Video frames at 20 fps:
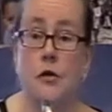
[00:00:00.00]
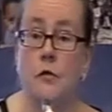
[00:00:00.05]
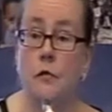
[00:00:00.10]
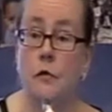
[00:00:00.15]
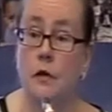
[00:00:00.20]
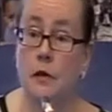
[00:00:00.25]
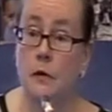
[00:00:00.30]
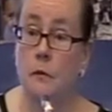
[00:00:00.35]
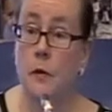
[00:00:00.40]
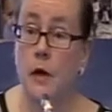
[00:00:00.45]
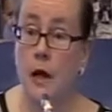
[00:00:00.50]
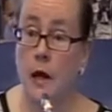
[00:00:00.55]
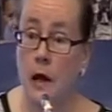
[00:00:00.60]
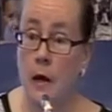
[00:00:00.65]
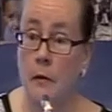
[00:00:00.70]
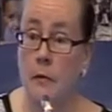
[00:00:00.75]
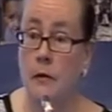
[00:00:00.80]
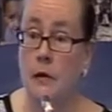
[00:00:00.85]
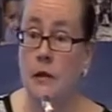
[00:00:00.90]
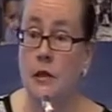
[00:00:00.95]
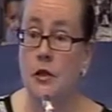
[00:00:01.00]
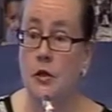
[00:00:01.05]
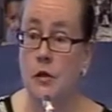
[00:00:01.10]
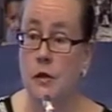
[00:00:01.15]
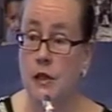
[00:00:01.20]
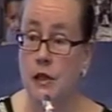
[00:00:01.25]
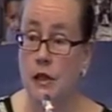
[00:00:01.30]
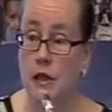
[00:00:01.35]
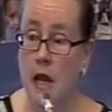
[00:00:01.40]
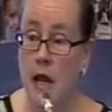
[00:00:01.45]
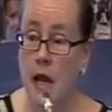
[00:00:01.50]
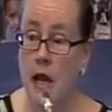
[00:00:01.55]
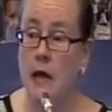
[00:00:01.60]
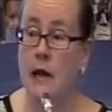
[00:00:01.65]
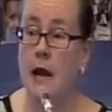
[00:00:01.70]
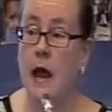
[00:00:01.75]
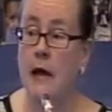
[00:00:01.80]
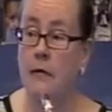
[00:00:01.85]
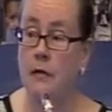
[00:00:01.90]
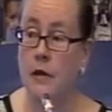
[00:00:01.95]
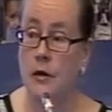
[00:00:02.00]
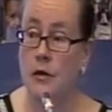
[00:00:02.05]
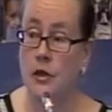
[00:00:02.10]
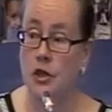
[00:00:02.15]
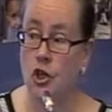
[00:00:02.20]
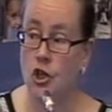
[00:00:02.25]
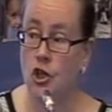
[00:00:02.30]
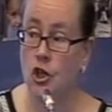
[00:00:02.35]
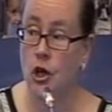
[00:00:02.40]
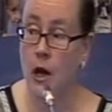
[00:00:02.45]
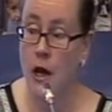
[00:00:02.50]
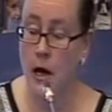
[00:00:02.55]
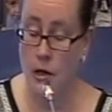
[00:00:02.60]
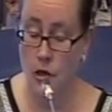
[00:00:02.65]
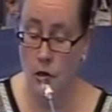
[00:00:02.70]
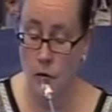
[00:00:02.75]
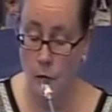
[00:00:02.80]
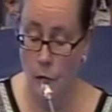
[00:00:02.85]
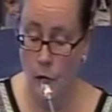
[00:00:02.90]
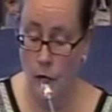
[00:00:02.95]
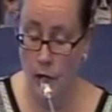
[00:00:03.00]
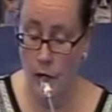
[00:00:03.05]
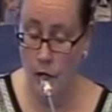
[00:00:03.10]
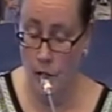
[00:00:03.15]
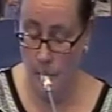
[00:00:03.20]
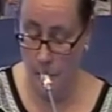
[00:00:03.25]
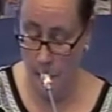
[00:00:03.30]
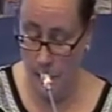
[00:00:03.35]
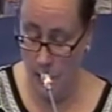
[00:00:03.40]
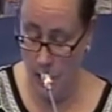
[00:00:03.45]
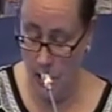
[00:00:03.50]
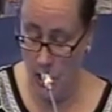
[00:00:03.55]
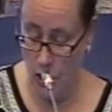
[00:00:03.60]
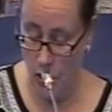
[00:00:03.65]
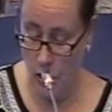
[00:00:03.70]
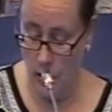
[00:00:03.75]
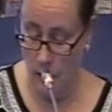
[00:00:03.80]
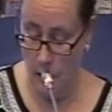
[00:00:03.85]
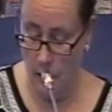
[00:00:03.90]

you wouldn't be able to say that there's a change in body composition